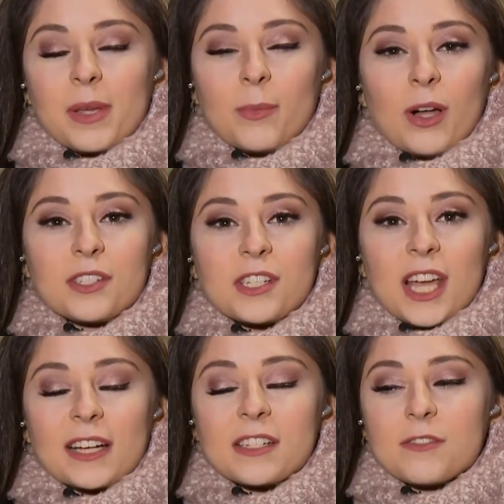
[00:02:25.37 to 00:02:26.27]
Meanwhile,
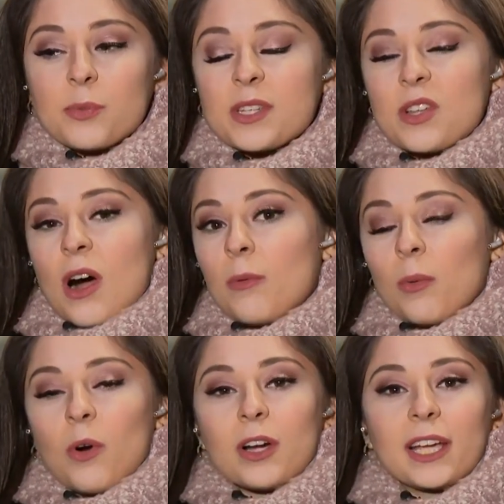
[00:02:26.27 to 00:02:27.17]
detectives we saw were
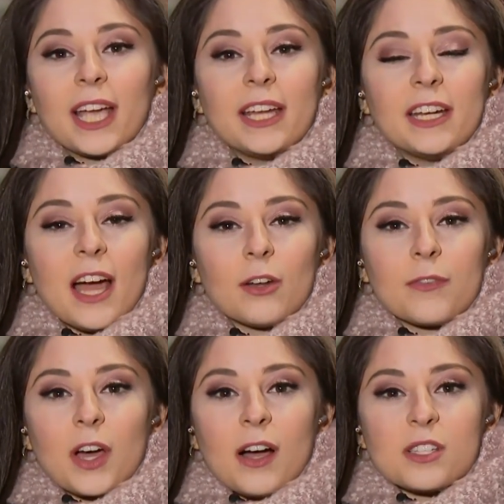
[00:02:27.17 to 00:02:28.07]
walking in and out
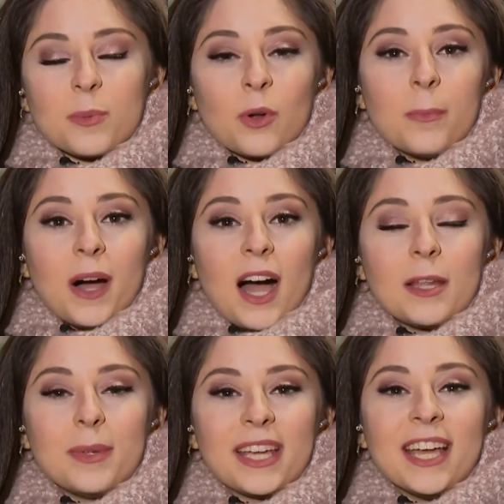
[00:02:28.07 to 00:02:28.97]
of the hospital
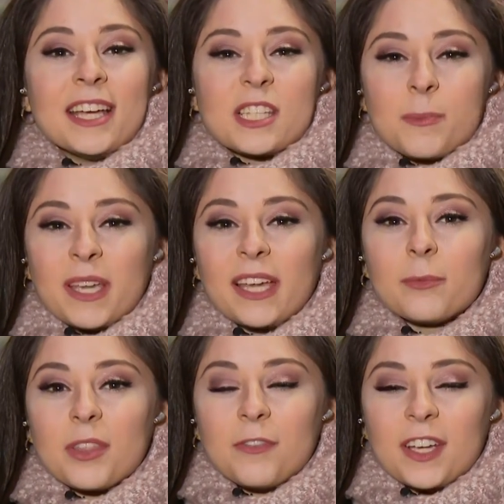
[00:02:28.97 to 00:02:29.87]
behind me, speaking
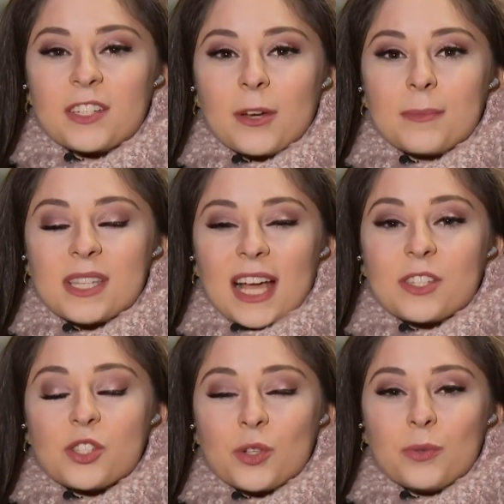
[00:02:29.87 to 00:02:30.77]
with victims as
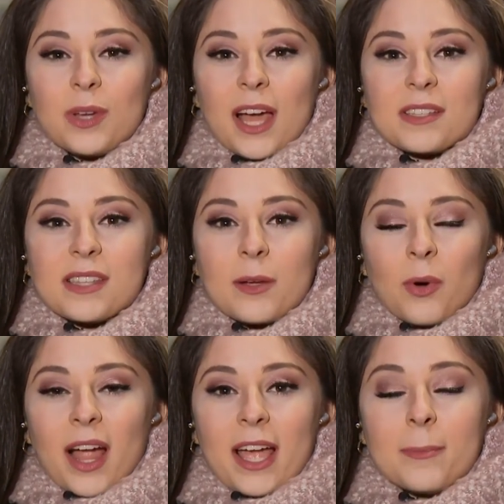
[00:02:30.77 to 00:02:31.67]
soon as they
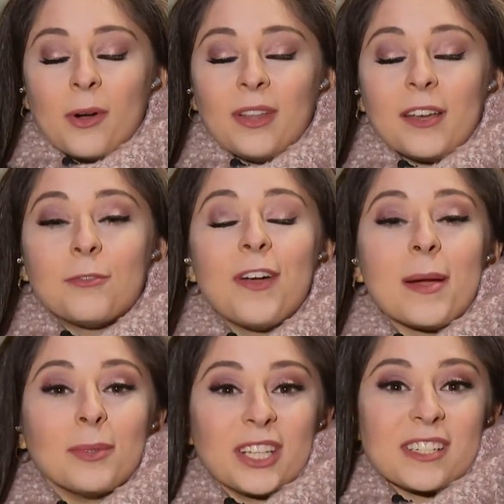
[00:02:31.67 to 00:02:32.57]
were able and
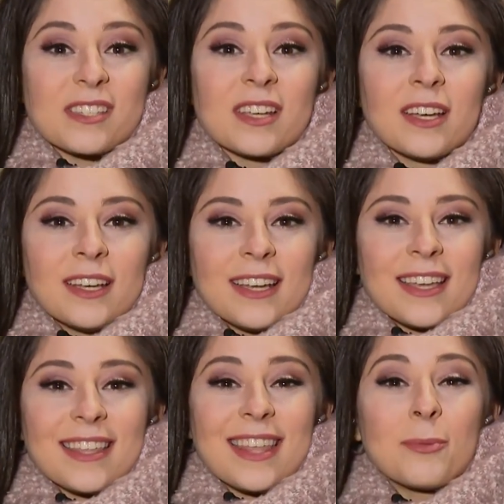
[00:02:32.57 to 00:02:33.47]
families.
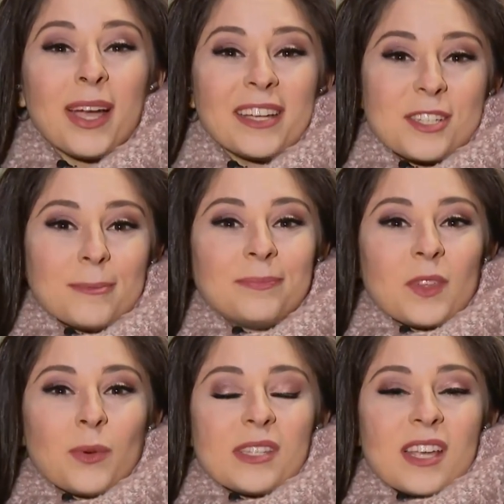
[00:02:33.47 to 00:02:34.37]
They wait.
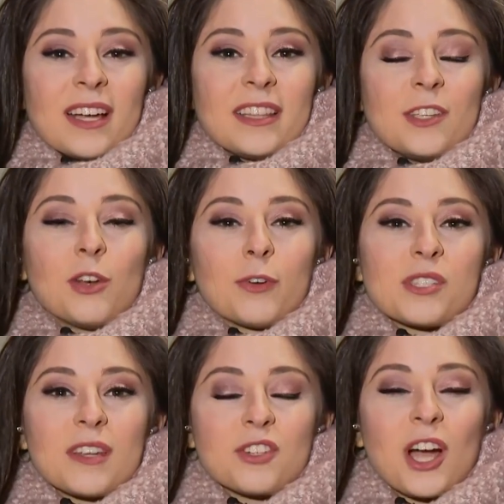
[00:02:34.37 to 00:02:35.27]
Right side, the
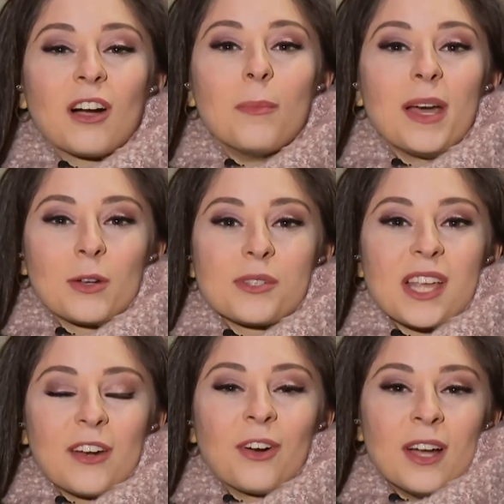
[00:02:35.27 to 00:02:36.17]
University of Chicago Medical
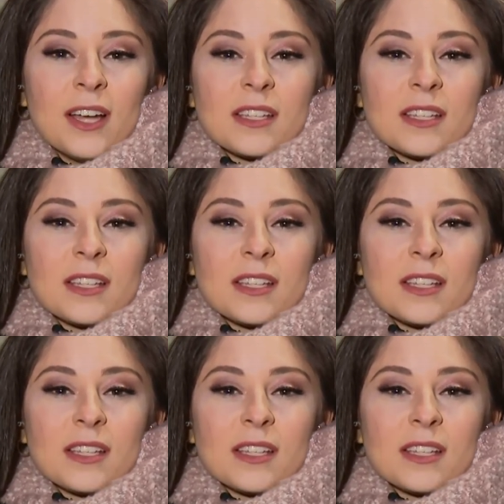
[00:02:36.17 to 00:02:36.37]
Center.